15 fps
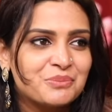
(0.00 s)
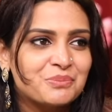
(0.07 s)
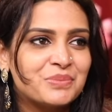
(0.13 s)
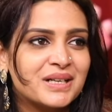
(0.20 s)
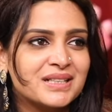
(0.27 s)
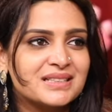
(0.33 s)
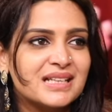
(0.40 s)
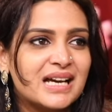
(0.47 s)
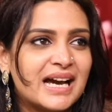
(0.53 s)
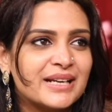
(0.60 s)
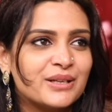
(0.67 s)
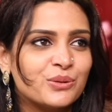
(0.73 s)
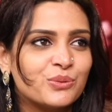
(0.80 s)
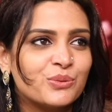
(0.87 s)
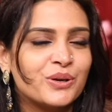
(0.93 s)
but I
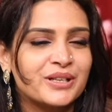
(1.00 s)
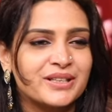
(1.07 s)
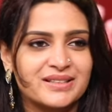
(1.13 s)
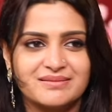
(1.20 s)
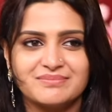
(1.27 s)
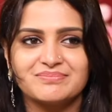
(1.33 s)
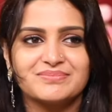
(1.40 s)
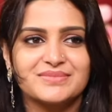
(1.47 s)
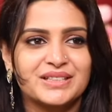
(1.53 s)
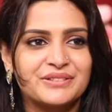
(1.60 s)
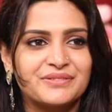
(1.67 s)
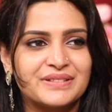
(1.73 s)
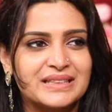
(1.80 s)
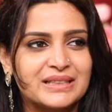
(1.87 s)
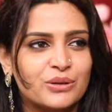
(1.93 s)
don't want to
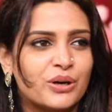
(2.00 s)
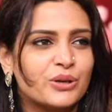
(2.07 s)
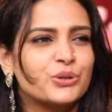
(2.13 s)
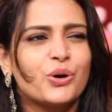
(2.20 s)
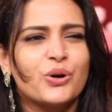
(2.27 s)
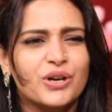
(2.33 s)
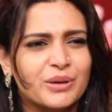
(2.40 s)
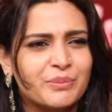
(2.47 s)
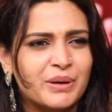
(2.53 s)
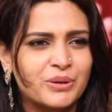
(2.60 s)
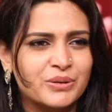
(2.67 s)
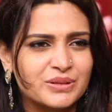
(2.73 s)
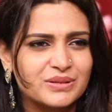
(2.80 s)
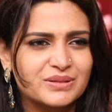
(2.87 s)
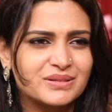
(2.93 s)
reveal or talk
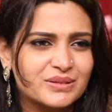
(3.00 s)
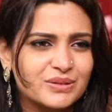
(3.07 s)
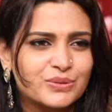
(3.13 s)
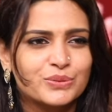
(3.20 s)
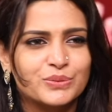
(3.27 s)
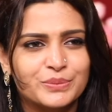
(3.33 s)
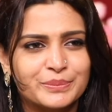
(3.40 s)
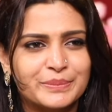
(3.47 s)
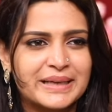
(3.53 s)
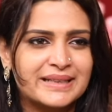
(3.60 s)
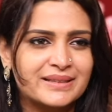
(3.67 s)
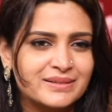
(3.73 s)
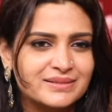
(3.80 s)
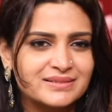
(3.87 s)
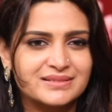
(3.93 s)
about whom
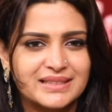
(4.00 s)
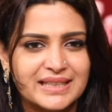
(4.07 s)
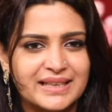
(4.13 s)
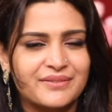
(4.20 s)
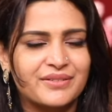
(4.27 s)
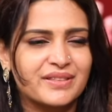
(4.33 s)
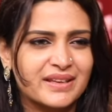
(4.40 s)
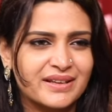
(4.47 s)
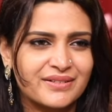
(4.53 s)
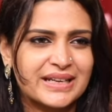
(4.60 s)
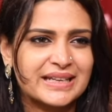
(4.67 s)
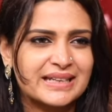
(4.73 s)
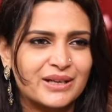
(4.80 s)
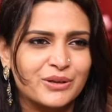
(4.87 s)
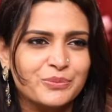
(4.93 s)
and everything
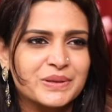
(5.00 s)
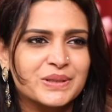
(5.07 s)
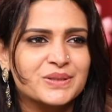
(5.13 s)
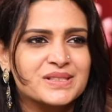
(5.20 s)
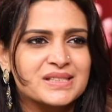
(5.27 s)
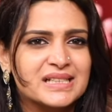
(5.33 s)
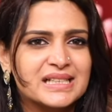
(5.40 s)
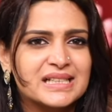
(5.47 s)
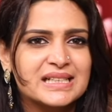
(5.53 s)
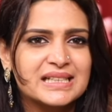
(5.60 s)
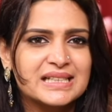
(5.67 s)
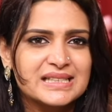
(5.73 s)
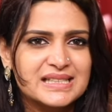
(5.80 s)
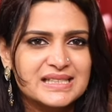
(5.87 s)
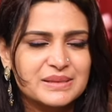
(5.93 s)
right now, because
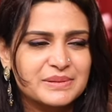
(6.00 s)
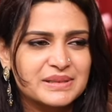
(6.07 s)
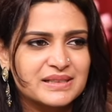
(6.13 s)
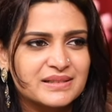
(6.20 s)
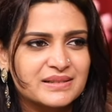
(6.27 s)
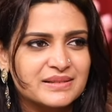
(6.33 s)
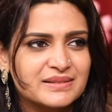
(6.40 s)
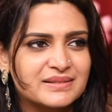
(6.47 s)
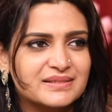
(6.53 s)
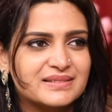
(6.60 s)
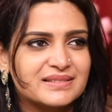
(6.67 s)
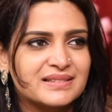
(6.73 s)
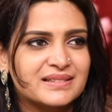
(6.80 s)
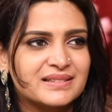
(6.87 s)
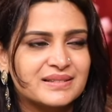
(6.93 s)
just in
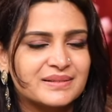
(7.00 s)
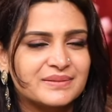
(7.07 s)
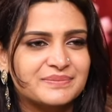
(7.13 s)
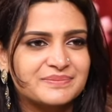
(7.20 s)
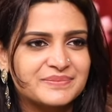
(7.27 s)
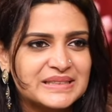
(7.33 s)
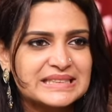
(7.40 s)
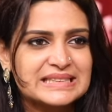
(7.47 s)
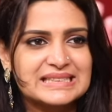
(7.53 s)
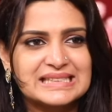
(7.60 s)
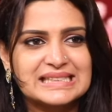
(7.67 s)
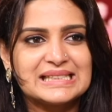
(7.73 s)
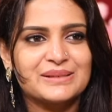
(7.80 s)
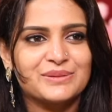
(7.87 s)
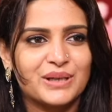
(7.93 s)
we'll
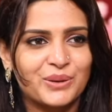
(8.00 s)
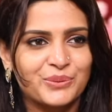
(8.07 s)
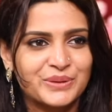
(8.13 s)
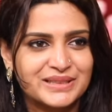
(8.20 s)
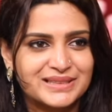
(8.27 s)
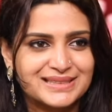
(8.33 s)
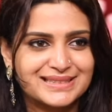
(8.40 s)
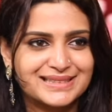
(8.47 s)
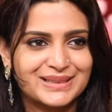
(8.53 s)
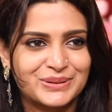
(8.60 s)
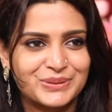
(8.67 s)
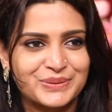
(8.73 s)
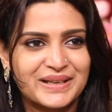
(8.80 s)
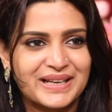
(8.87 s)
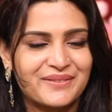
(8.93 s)
see how it, you
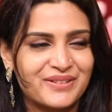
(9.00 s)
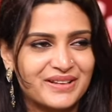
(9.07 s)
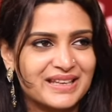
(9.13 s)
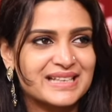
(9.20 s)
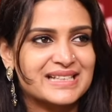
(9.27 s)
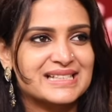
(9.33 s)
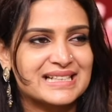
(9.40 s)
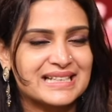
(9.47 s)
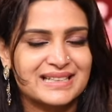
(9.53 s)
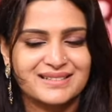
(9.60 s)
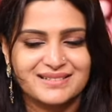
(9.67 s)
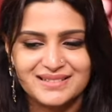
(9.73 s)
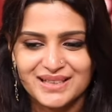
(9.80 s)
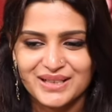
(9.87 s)
know, when everything is like